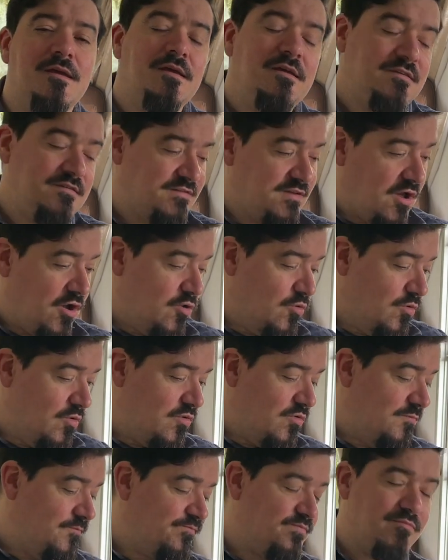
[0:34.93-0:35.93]
So
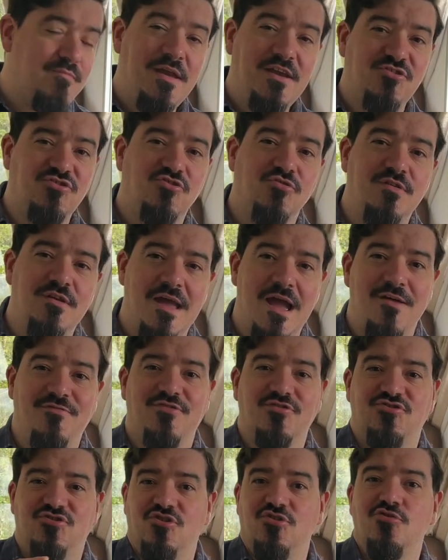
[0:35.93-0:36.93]
make sure you have the
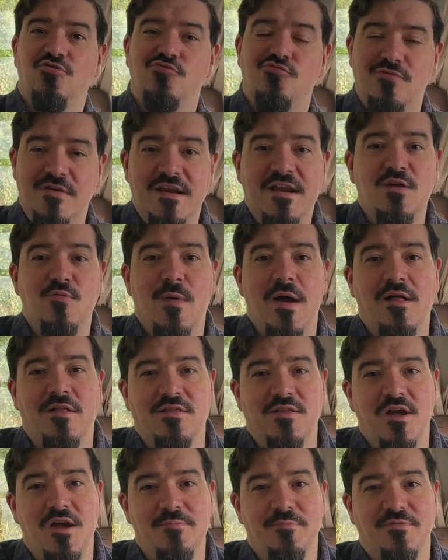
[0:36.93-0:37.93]
tune really well
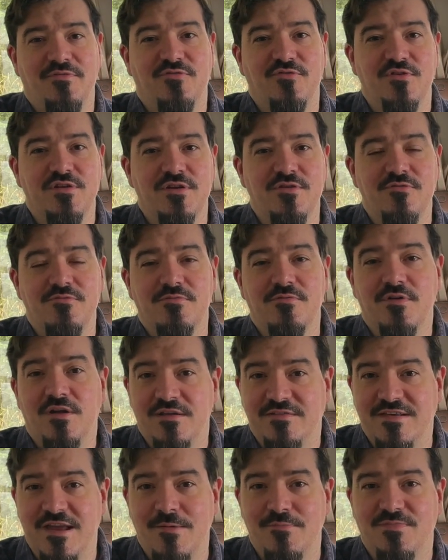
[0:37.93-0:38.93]
learned before you
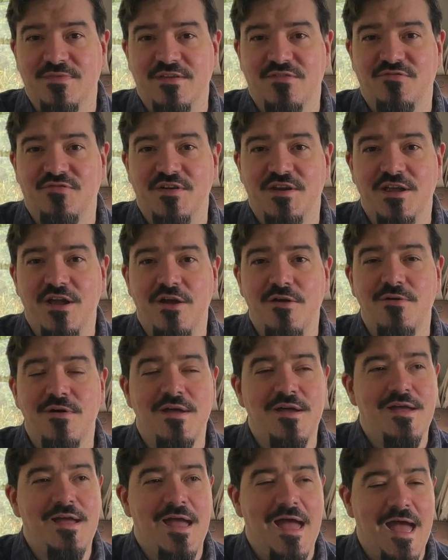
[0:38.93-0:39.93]
attempt this video,
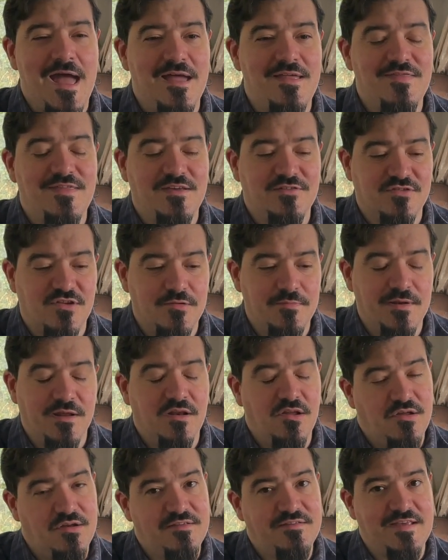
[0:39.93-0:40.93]
and there's going to be a
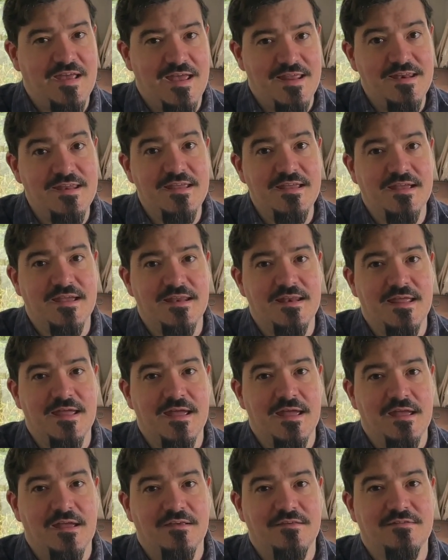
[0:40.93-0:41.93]
lot of technique in
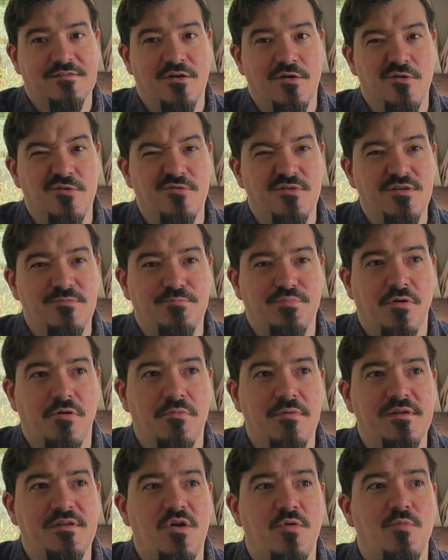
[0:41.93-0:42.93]
here, so you
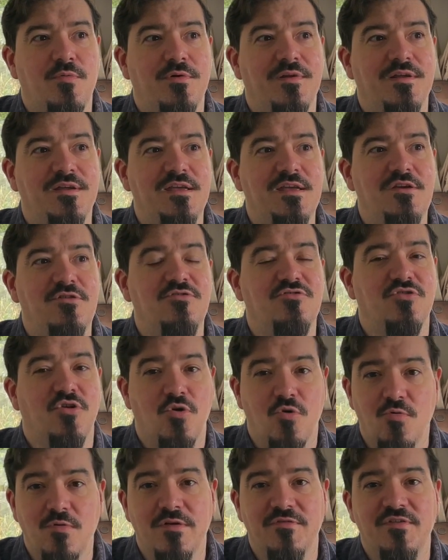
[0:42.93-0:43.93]
probably don't want to use
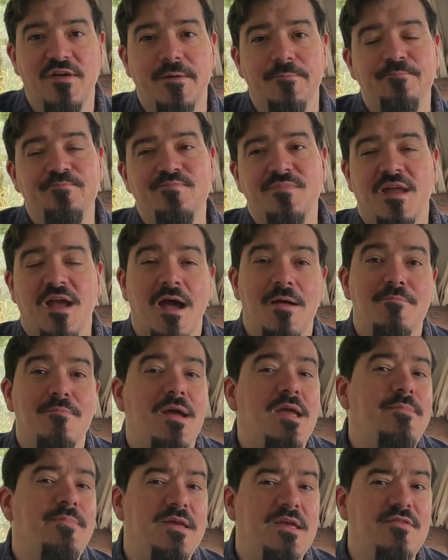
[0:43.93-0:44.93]
all of it, and
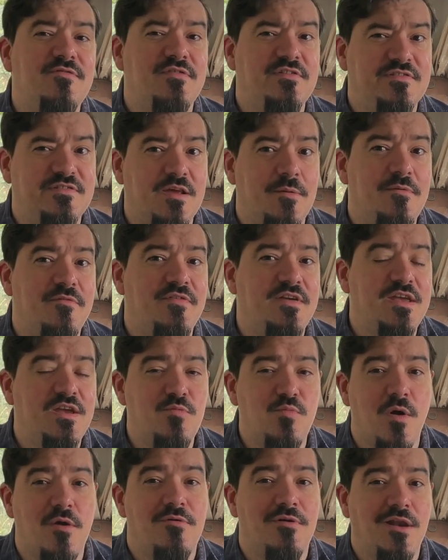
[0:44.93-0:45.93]
maybe even some of it you
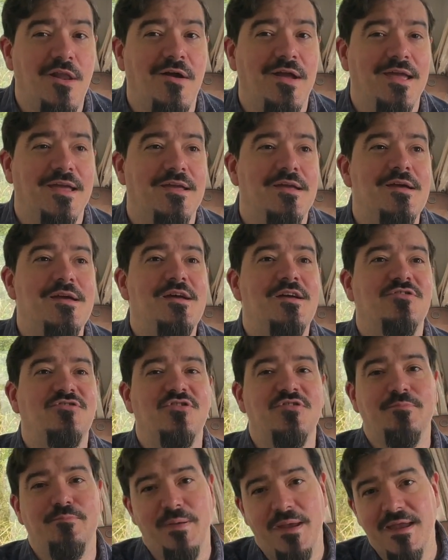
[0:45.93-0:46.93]
won't like.
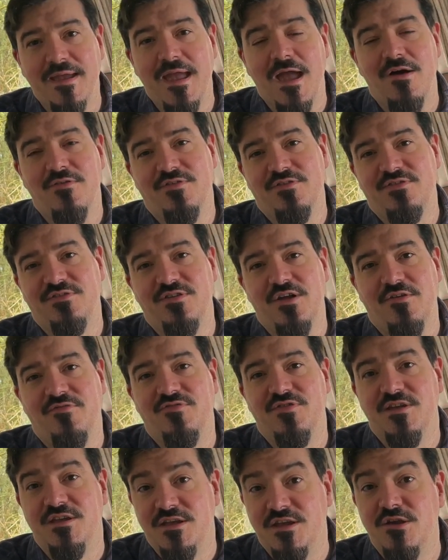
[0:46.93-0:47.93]
Just pick out the stuff
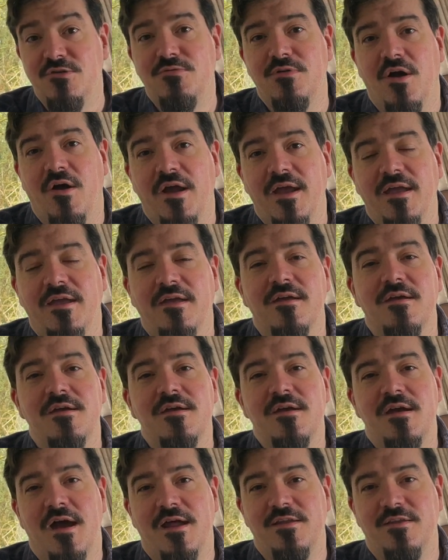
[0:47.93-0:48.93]
that you like
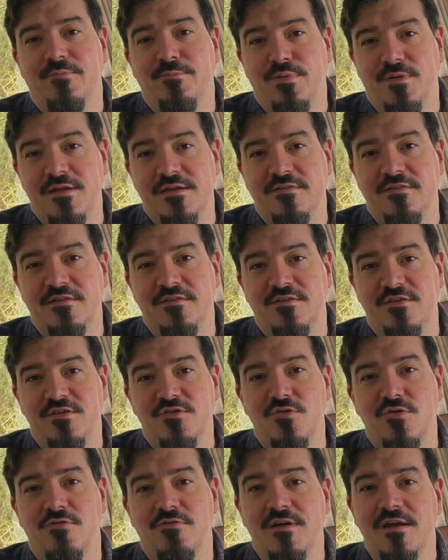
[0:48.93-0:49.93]
and is pleasing to
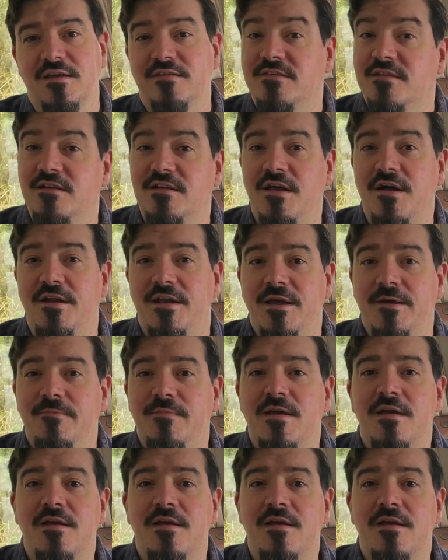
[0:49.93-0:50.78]
your ears and learn it.